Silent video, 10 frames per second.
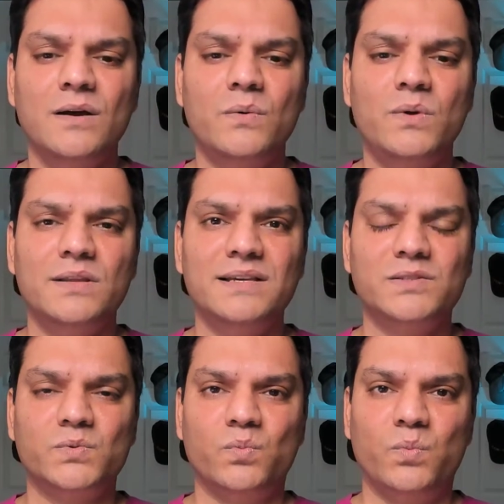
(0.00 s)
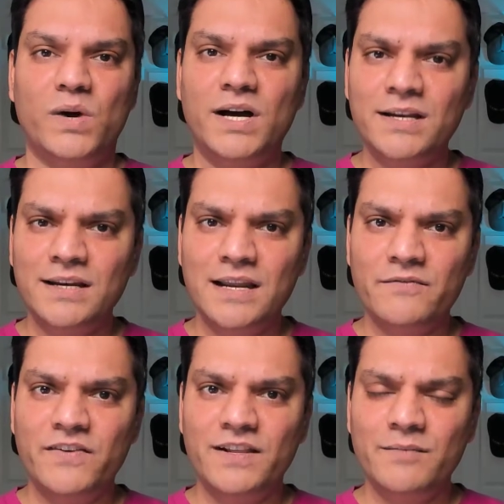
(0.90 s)
well, is one
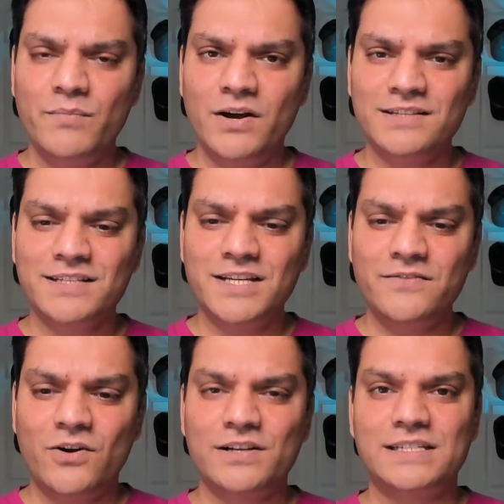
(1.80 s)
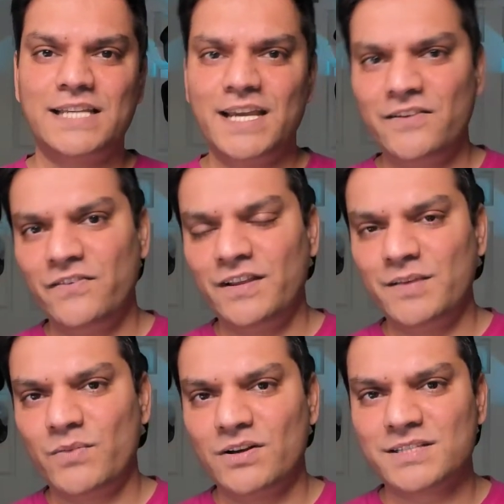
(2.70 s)
feeling positive or is 10 feeling
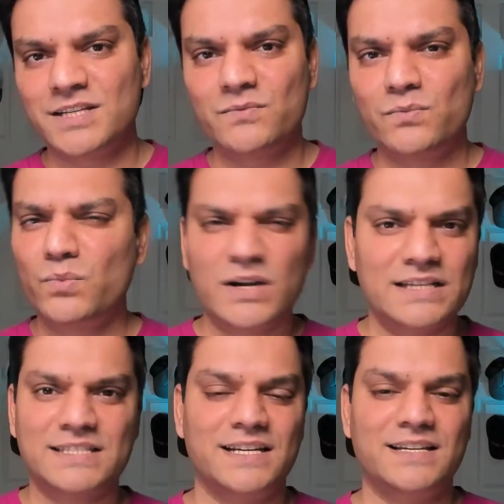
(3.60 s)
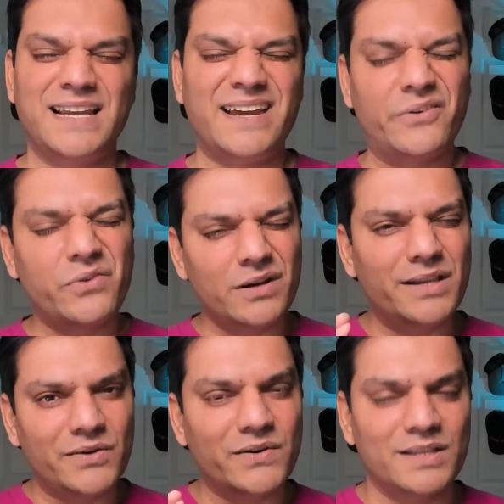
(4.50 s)
positive? What is it? And I
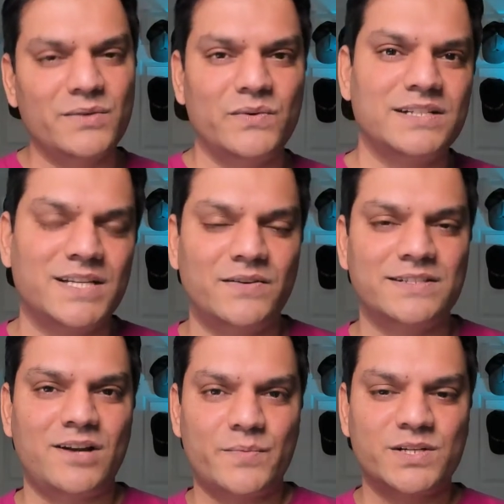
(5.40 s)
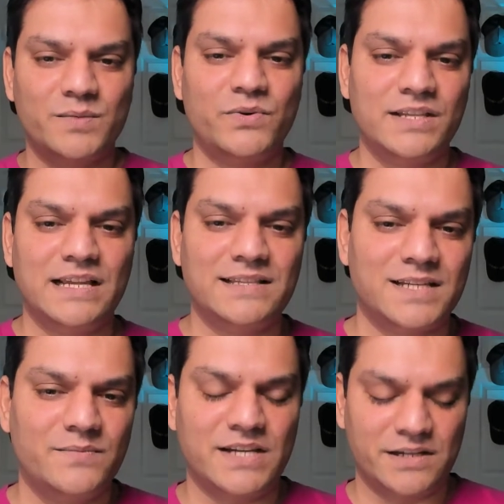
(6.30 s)
really, really wish there was an option to put in that
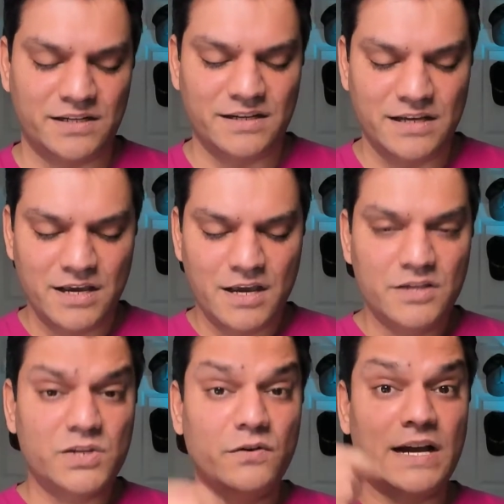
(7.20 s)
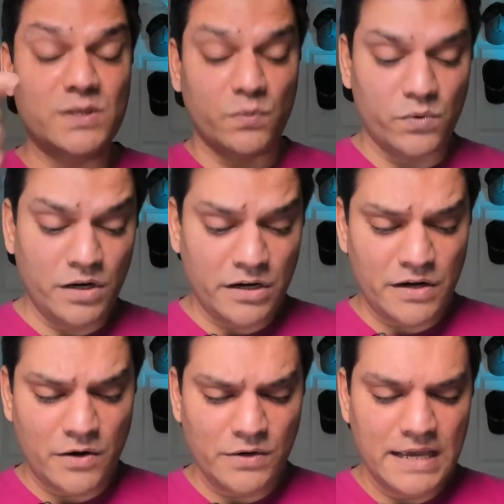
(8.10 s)
subsection. So as a
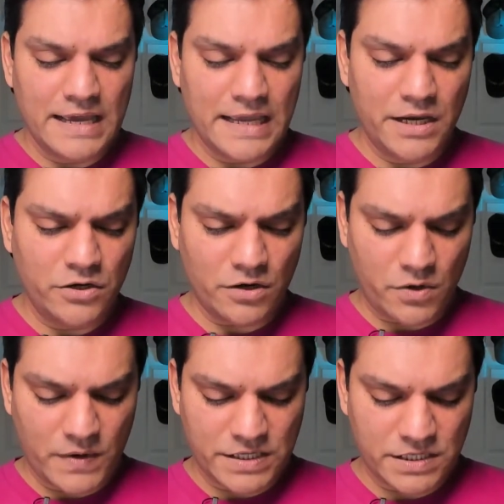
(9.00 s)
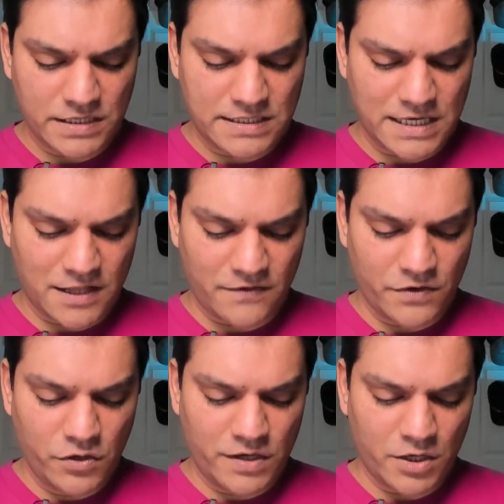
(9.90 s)
workaround in your question itself,
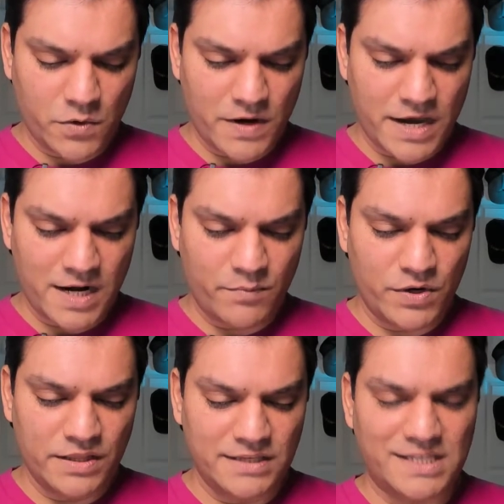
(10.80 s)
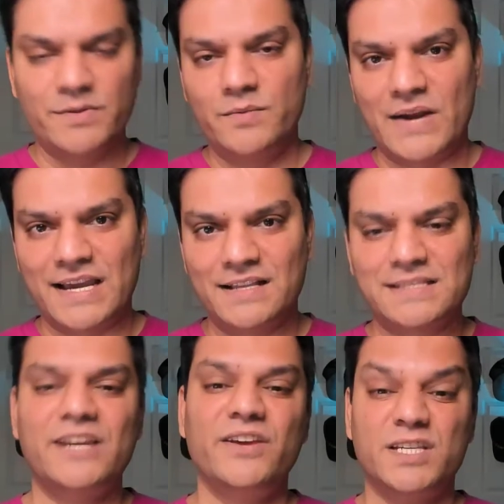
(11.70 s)
you can go ahead and put in these double brackets
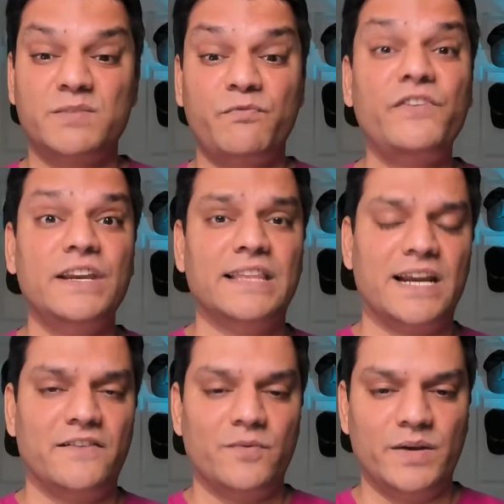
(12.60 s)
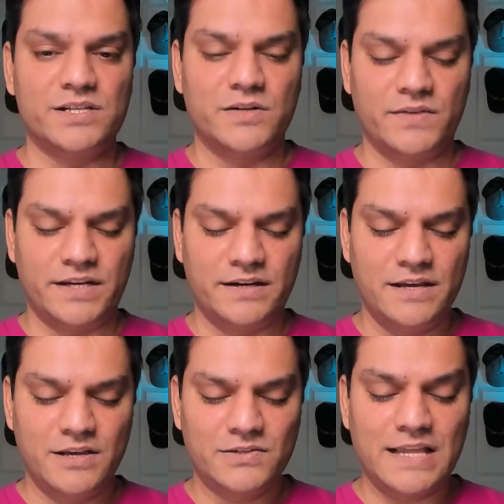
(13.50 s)
and you can just feed in that information over there.
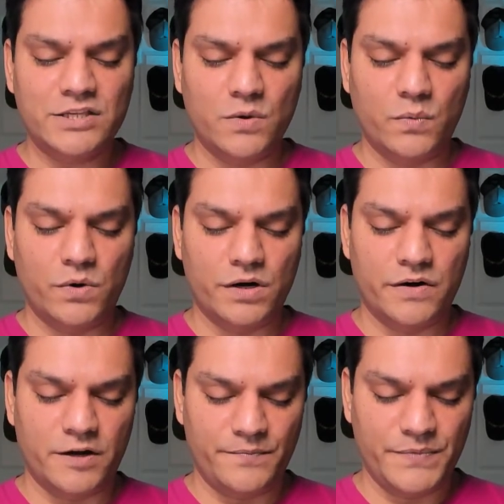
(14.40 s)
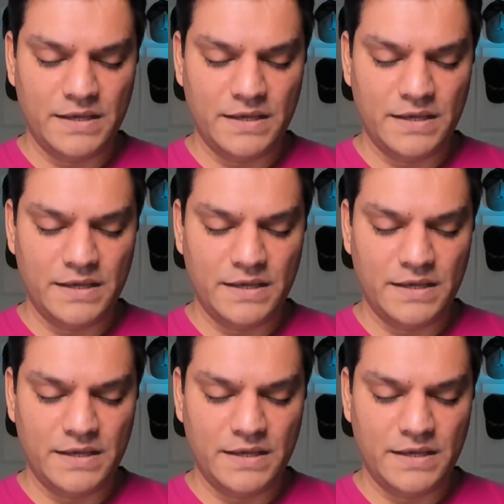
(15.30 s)
So that's your workaround.